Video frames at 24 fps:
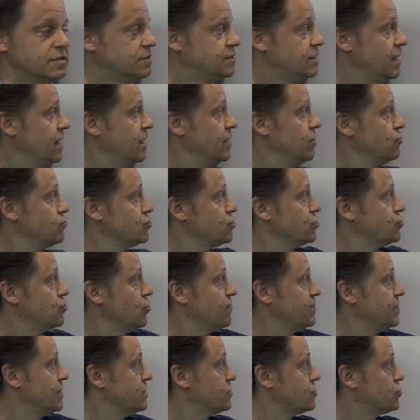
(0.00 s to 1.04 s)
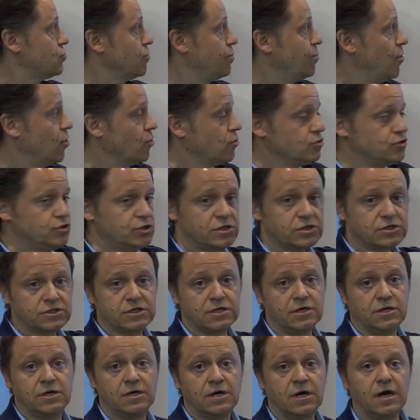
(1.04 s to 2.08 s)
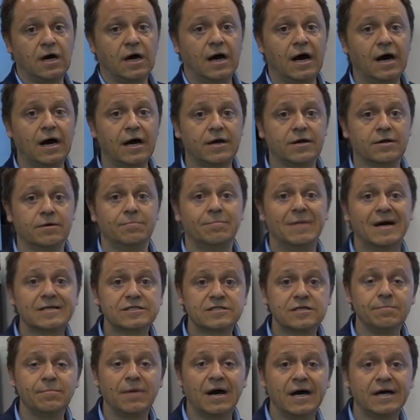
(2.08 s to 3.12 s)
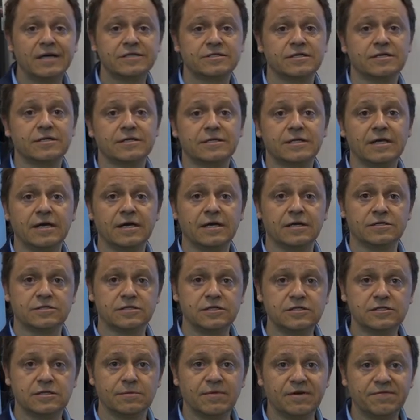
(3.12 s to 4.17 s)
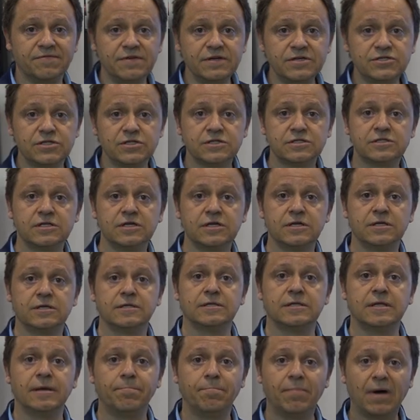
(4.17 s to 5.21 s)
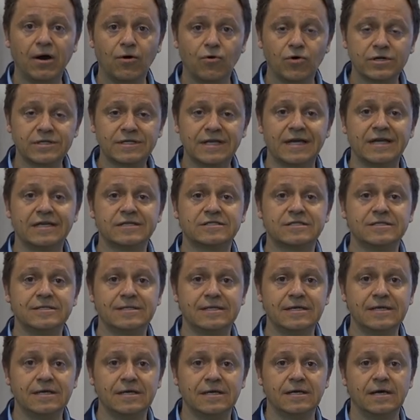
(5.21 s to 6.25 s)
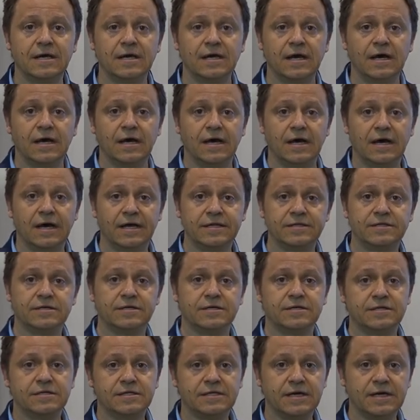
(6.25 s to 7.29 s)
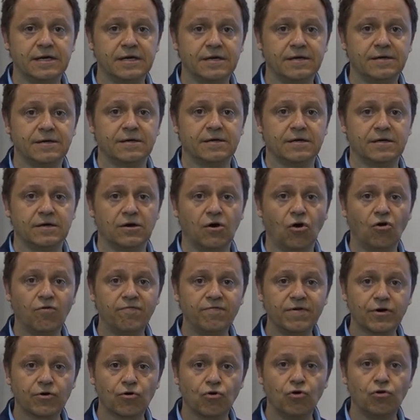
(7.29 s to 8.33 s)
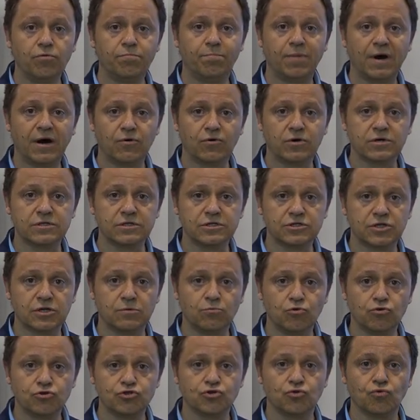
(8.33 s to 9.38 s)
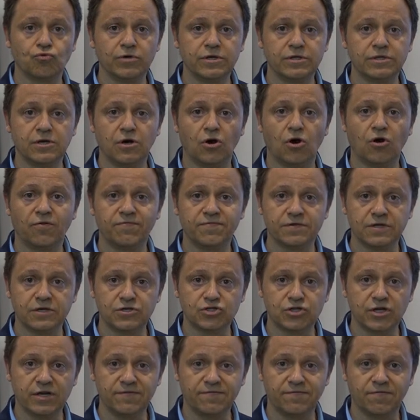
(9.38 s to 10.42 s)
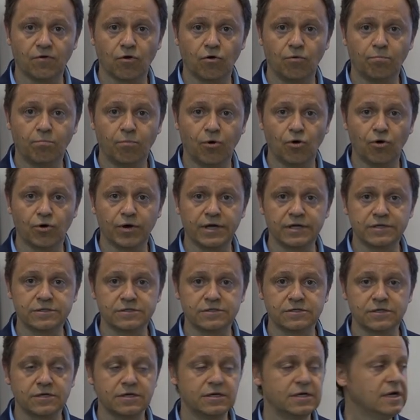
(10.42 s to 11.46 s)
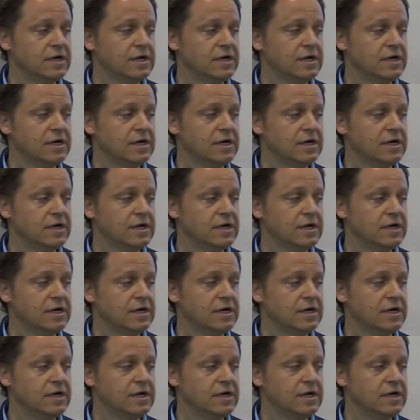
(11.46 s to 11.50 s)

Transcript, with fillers: The usage of these topologies are maximizing the system efficiency, the power density, and uh, the uh, overall power distribution with the off-the-shelf components.